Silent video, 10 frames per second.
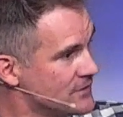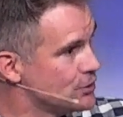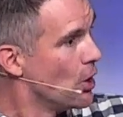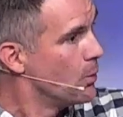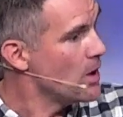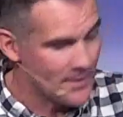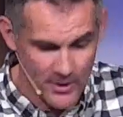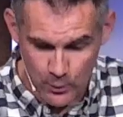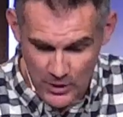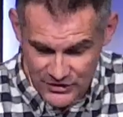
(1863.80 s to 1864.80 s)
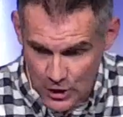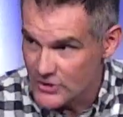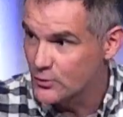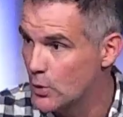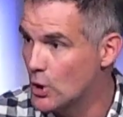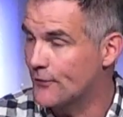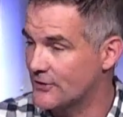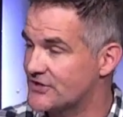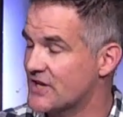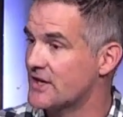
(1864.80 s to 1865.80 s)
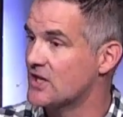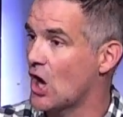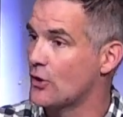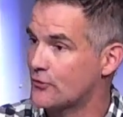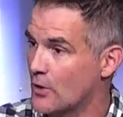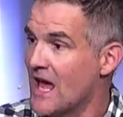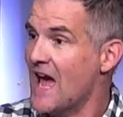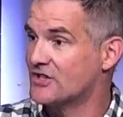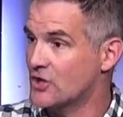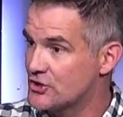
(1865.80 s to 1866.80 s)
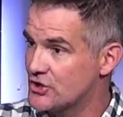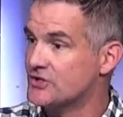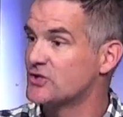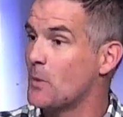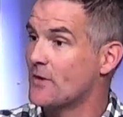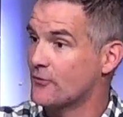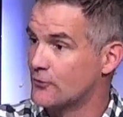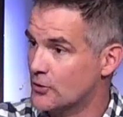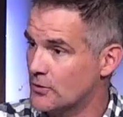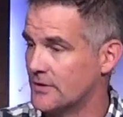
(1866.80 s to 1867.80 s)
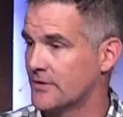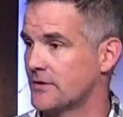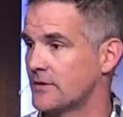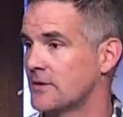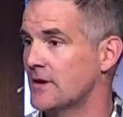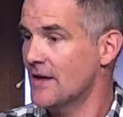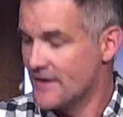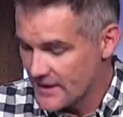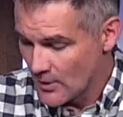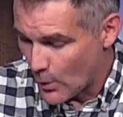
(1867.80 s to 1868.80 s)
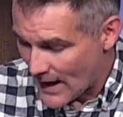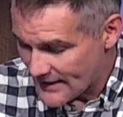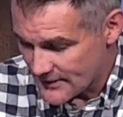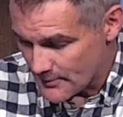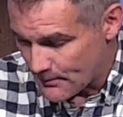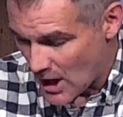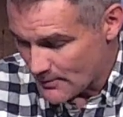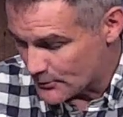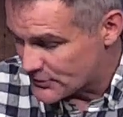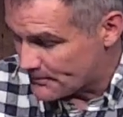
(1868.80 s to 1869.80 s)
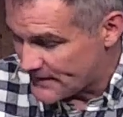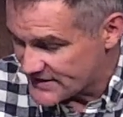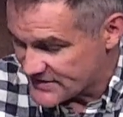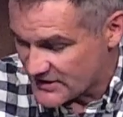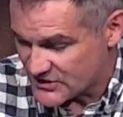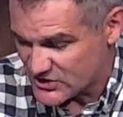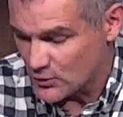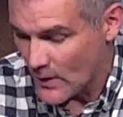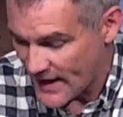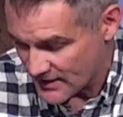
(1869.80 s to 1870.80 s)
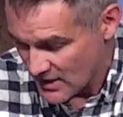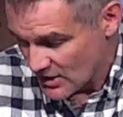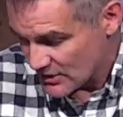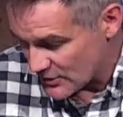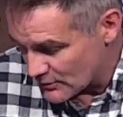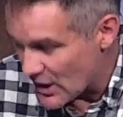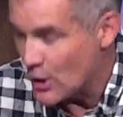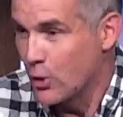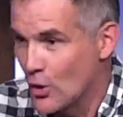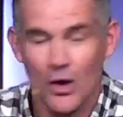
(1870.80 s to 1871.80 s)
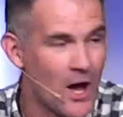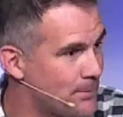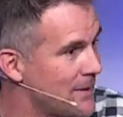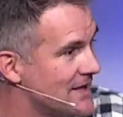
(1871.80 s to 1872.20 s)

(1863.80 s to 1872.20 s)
it's your will. But it was God's will for his son to go through it. And so Jesus went through it. That in a way that the Bible depicts that he sweat, it looked like